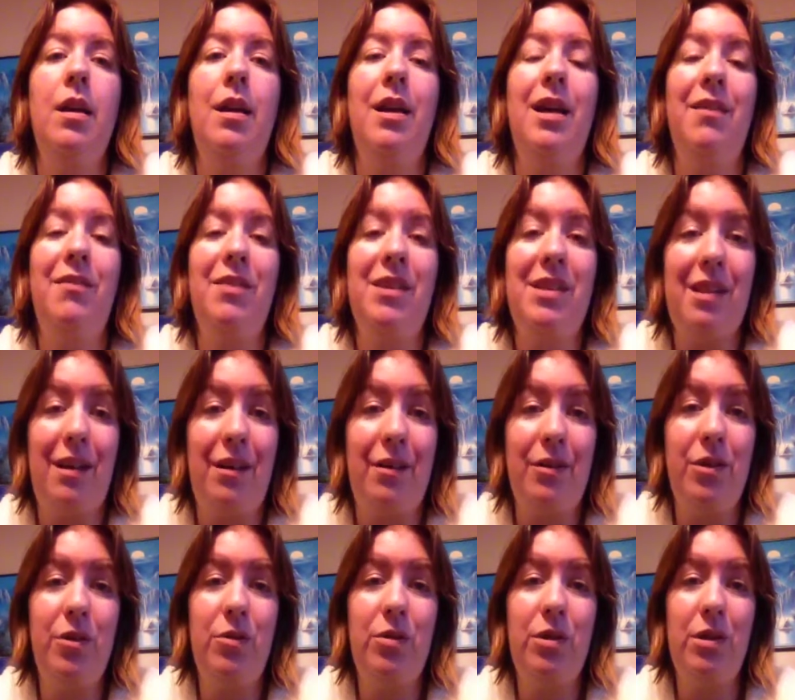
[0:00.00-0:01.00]
If it tells
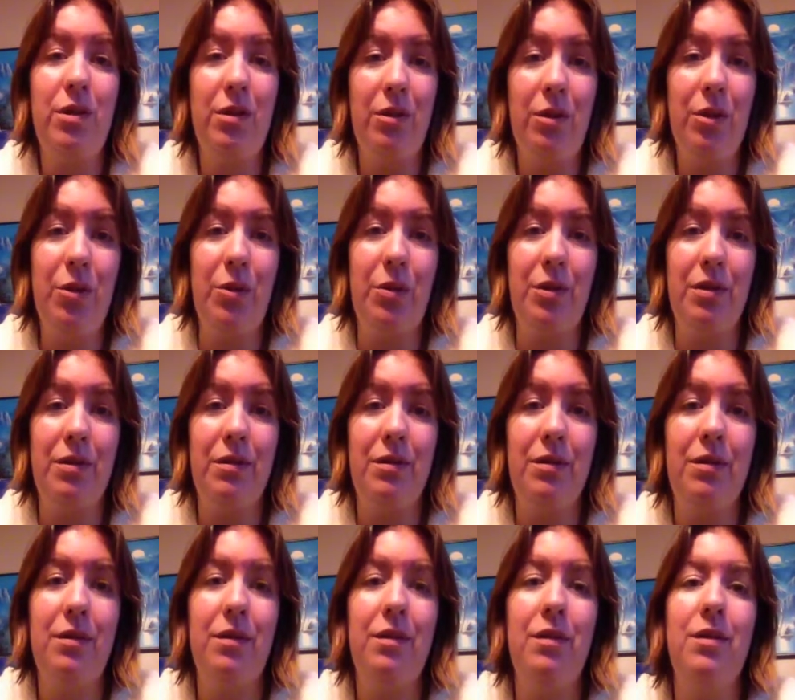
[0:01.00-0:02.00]
you to dilute,
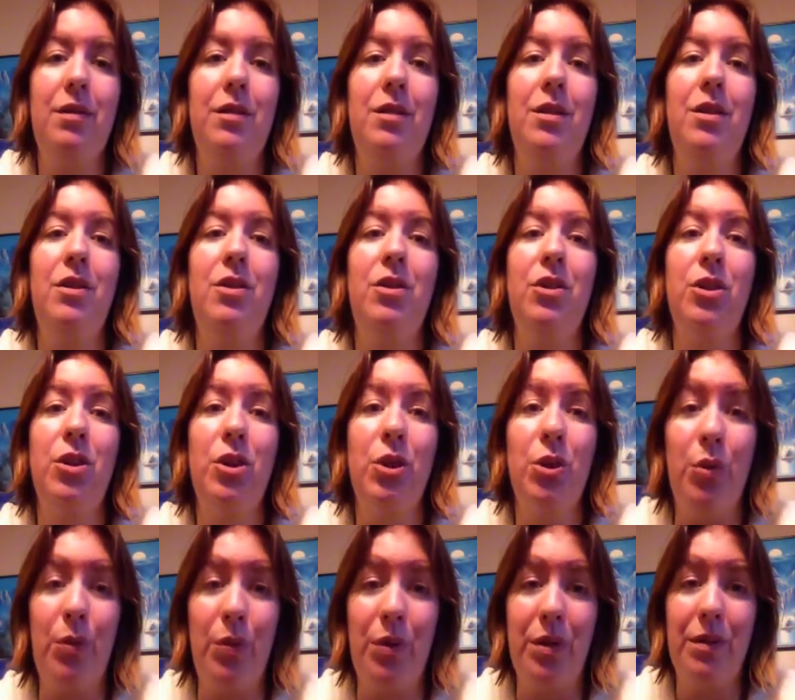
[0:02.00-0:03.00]

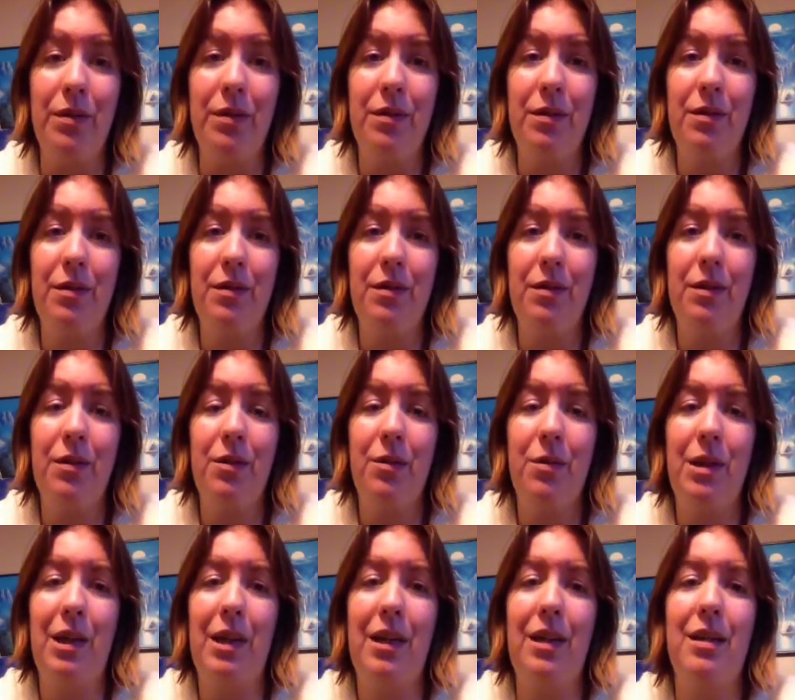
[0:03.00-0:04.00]
dilute.
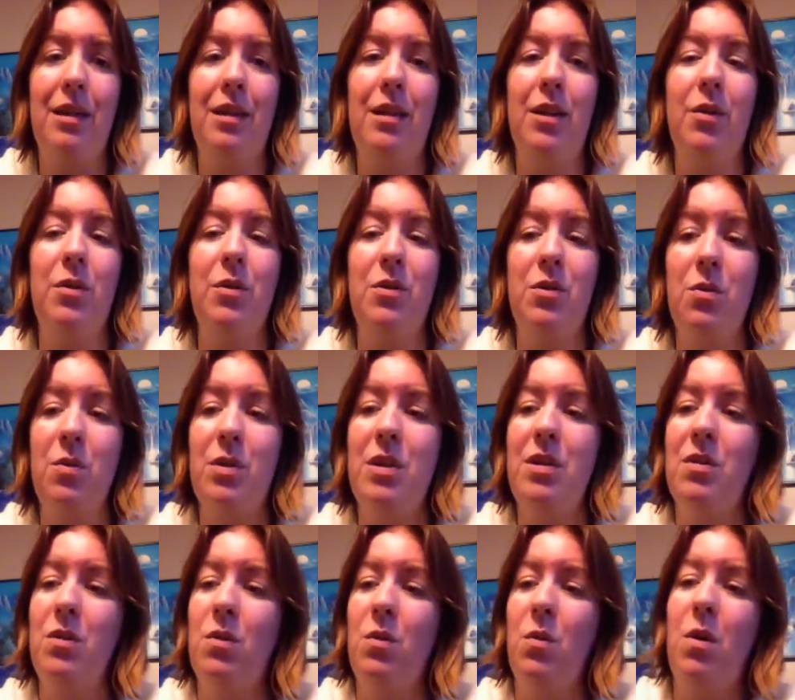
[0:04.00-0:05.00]
Okay, there's a
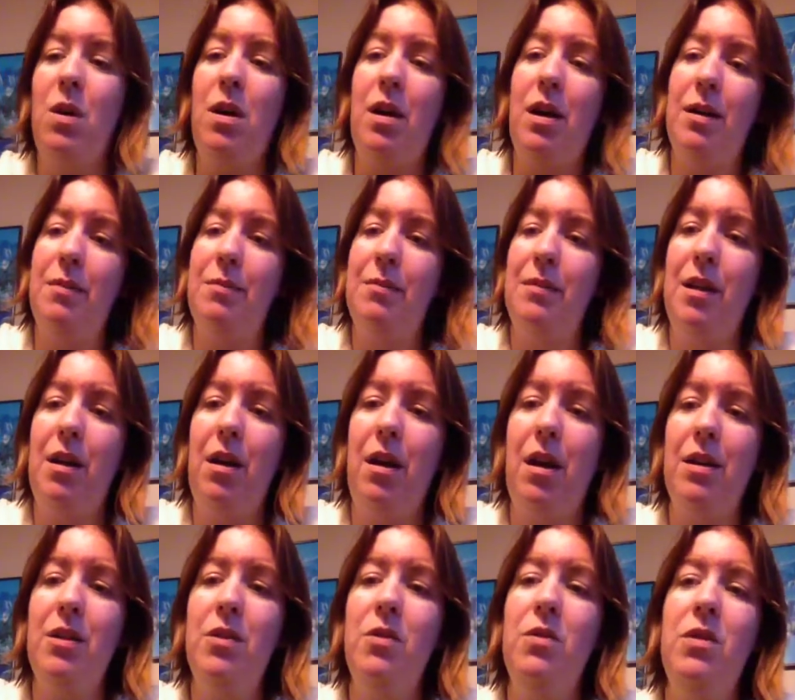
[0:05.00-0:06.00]
reason why. Now
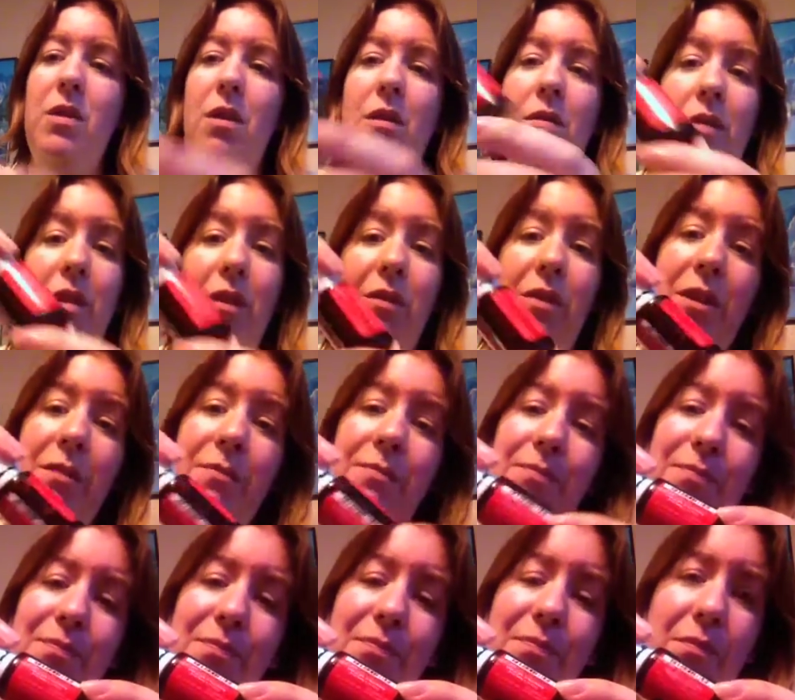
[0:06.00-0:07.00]
I use Young Living,
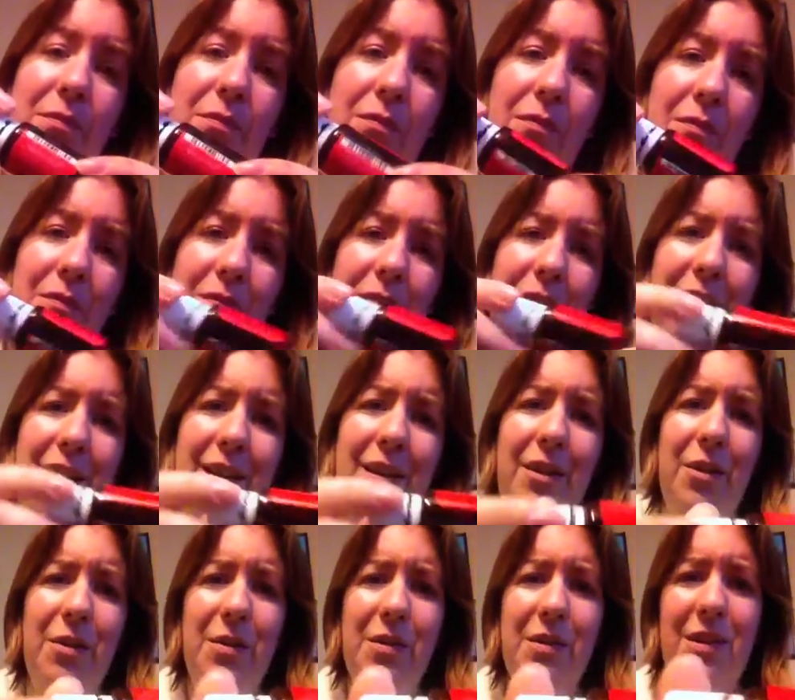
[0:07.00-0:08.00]
and
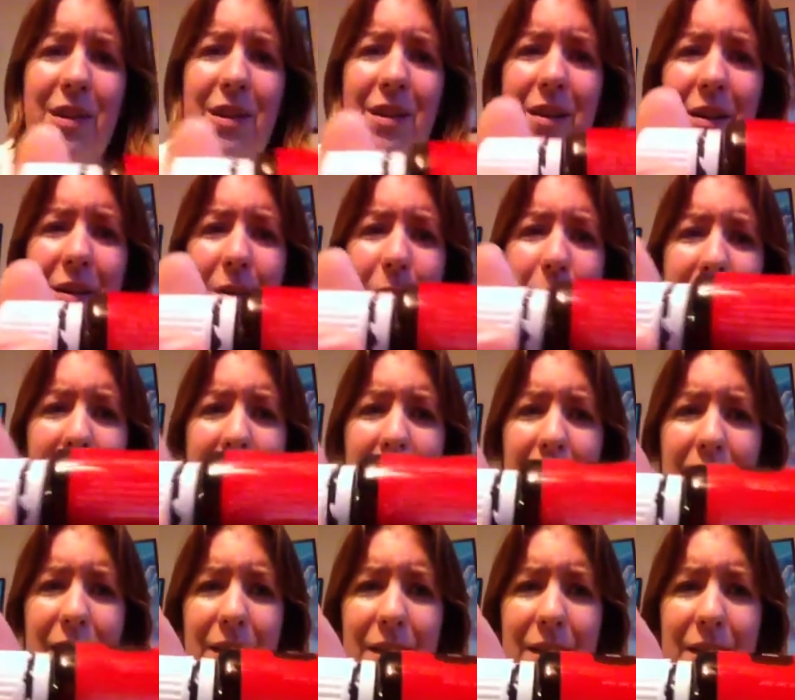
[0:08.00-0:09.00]
you can see on the back